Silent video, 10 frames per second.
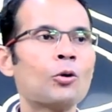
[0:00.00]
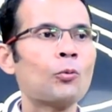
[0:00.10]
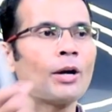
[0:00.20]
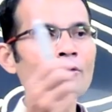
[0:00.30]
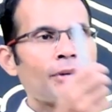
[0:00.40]

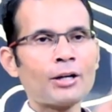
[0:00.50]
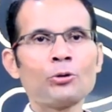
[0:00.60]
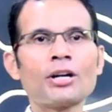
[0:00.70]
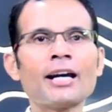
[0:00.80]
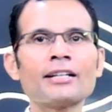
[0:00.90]
when we are
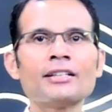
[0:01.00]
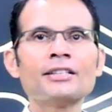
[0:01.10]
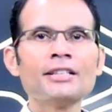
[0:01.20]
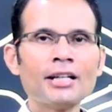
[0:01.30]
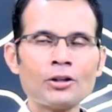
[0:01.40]
looking at the
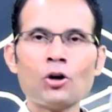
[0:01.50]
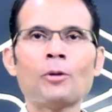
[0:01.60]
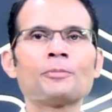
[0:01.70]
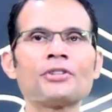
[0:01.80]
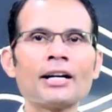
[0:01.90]
near
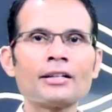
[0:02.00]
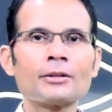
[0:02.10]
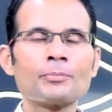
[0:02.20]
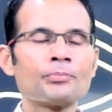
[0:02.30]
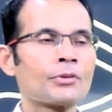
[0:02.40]
object,
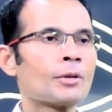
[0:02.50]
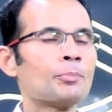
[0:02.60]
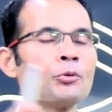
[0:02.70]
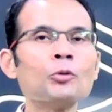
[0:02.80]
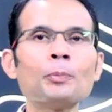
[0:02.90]

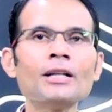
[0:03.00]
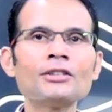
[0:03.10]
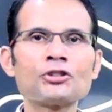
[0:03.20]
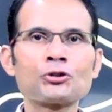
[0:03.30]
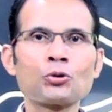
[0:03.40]

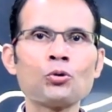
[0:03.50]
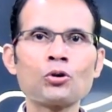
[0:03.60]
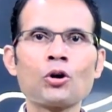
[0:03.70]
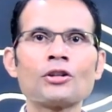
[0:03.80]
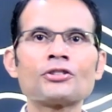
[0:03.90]
pupils show
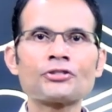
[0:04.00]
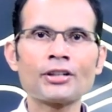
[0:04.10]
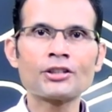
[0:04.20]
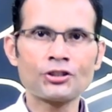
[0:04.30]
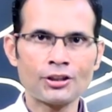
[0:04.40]

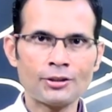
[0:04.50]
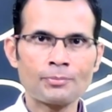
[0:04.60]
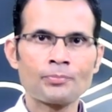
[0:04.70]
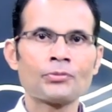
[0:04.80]
constriction,